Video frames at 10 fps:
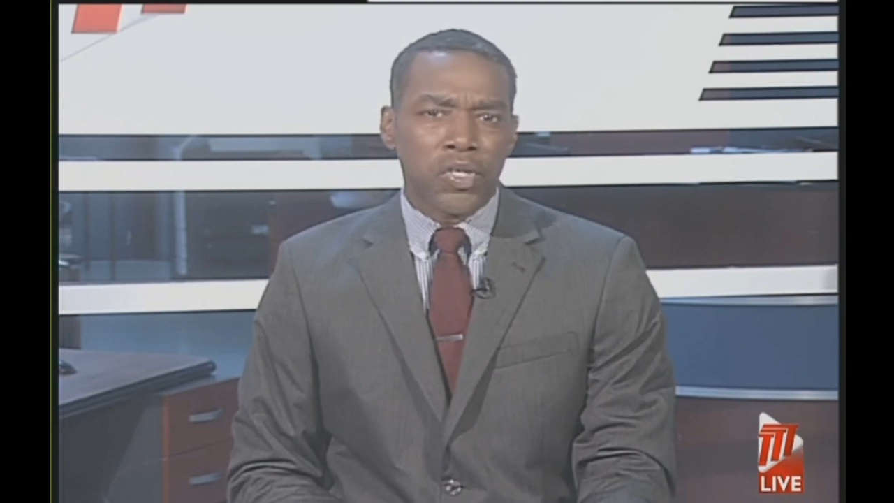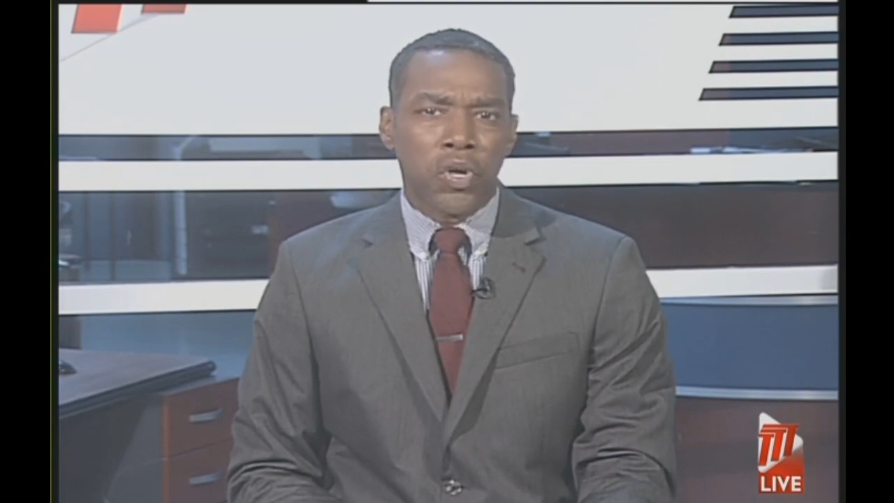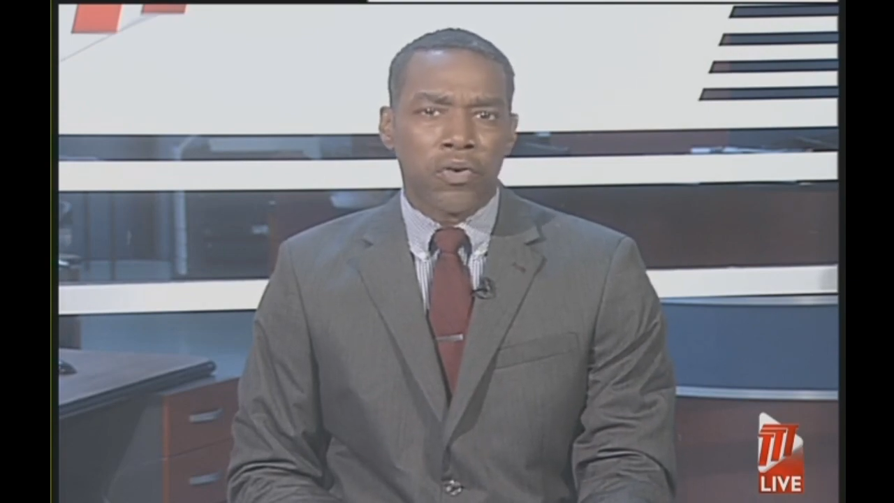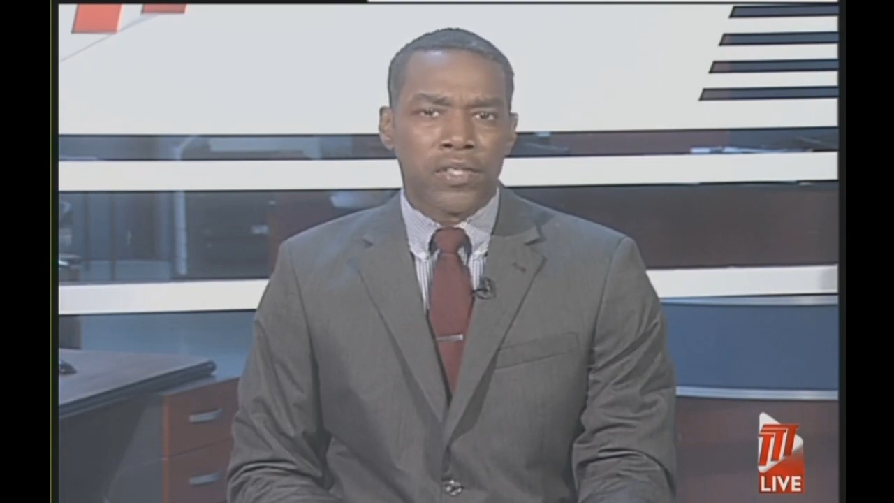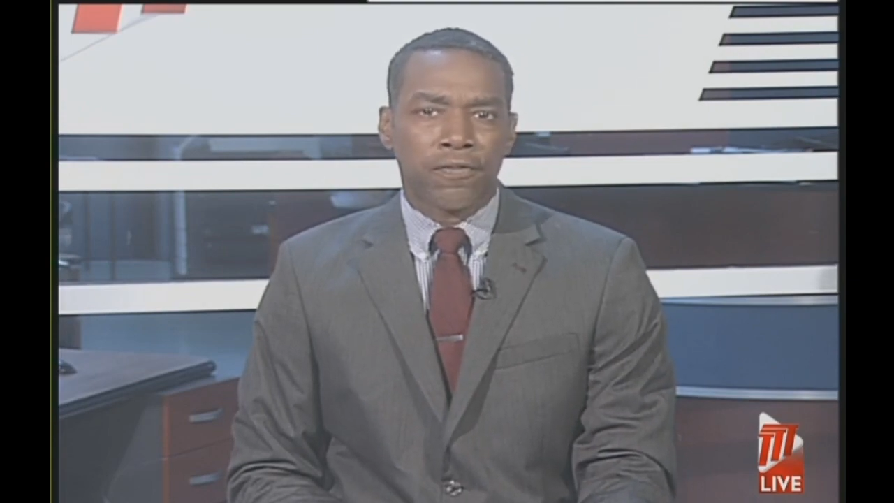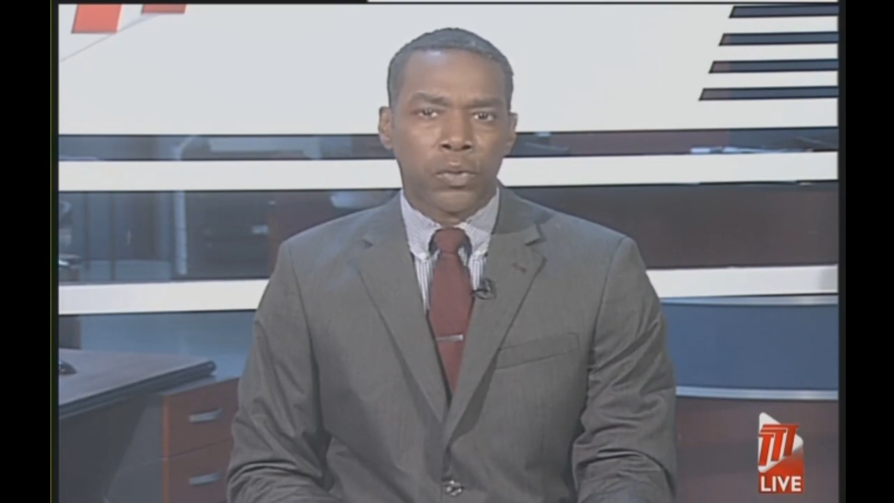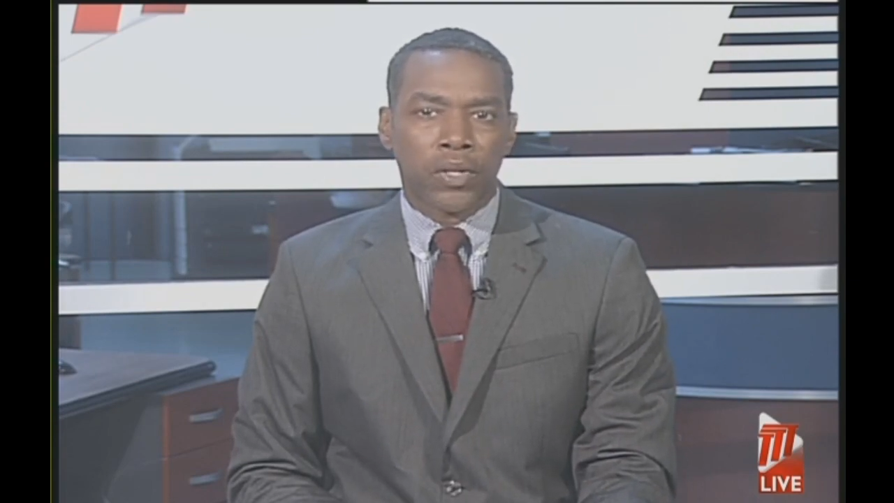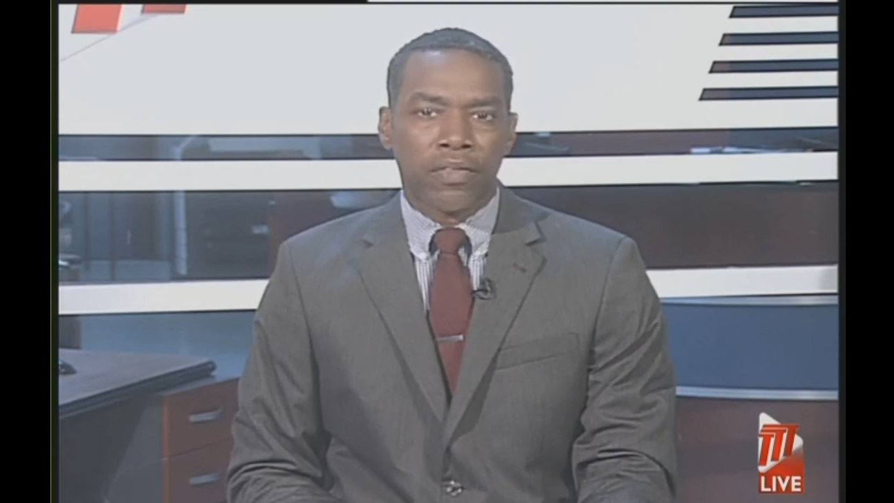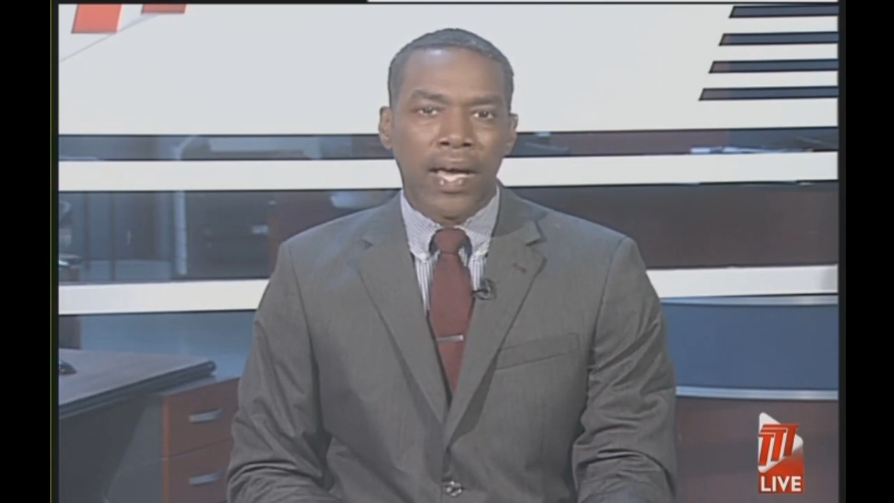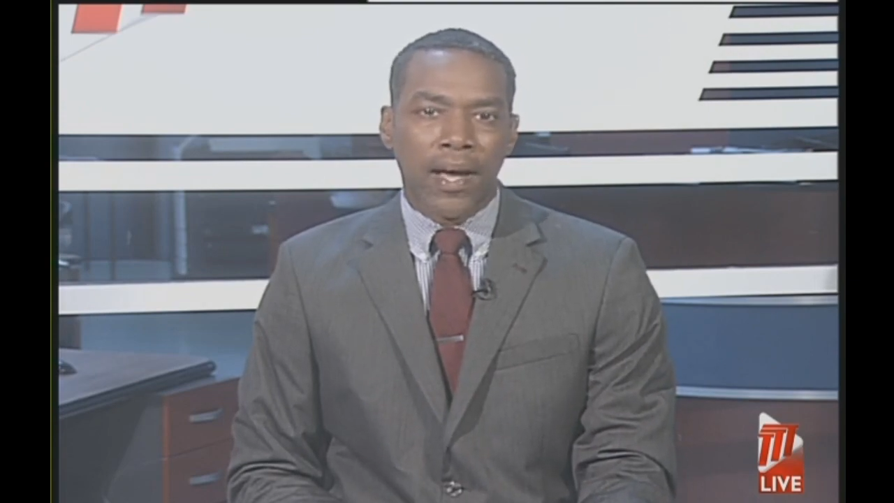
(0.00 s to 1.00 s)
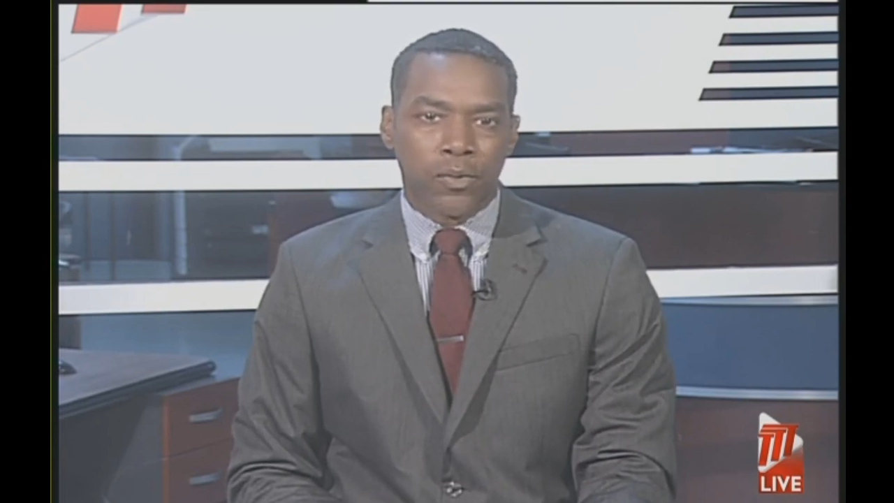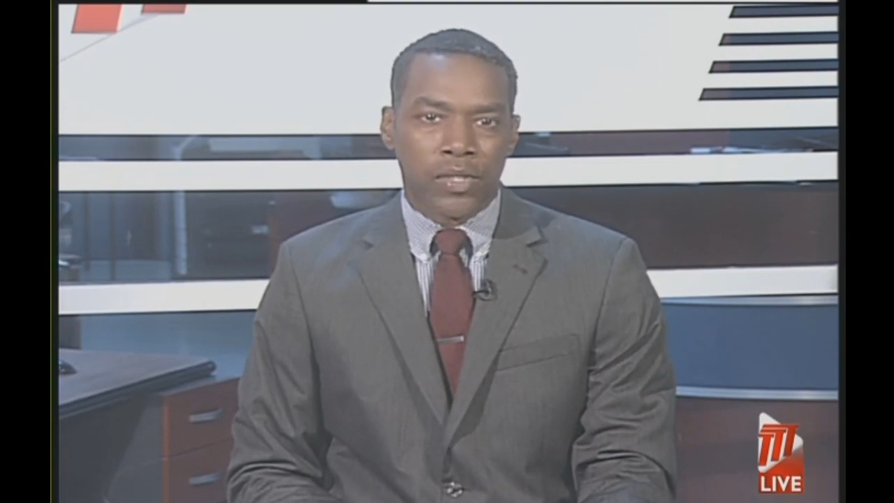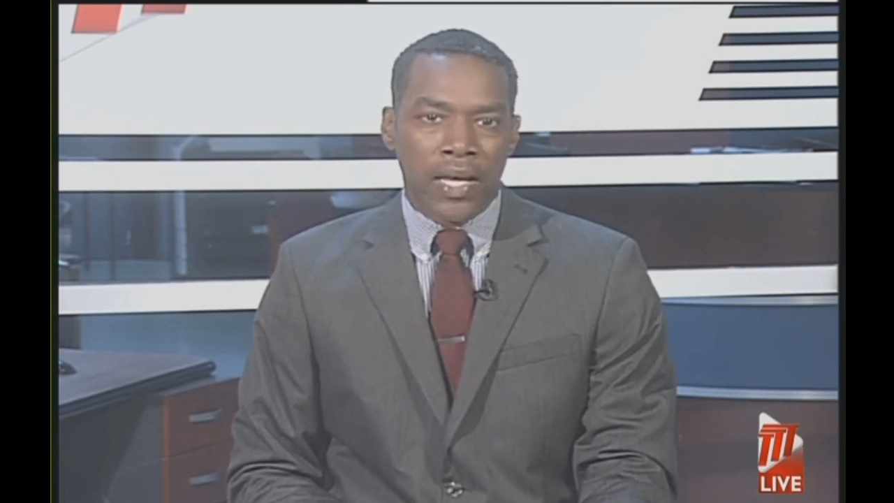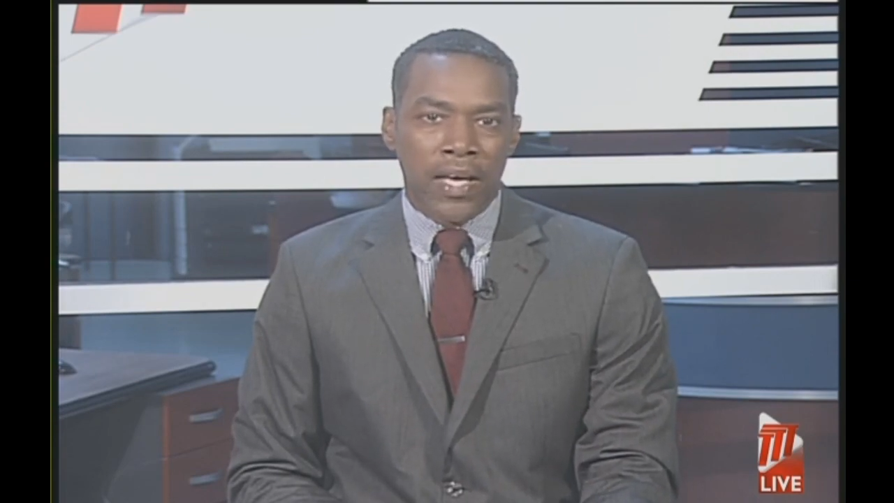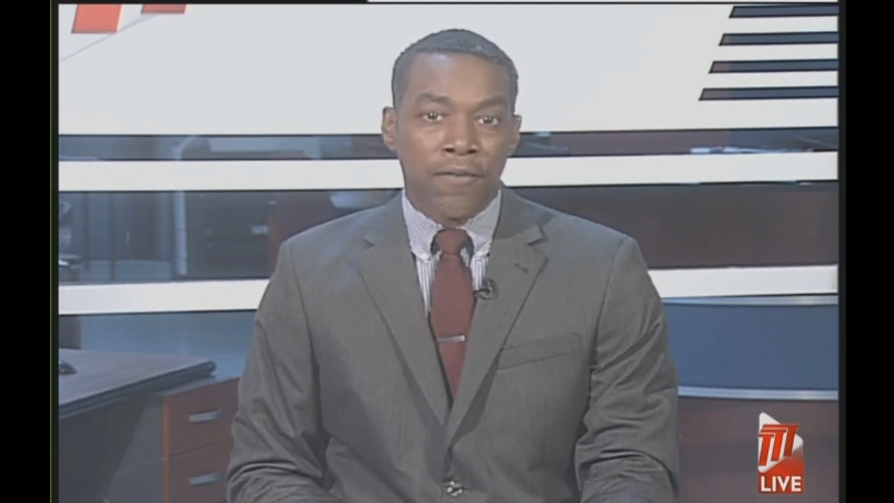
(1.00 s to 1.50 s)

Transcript: majority vote of the House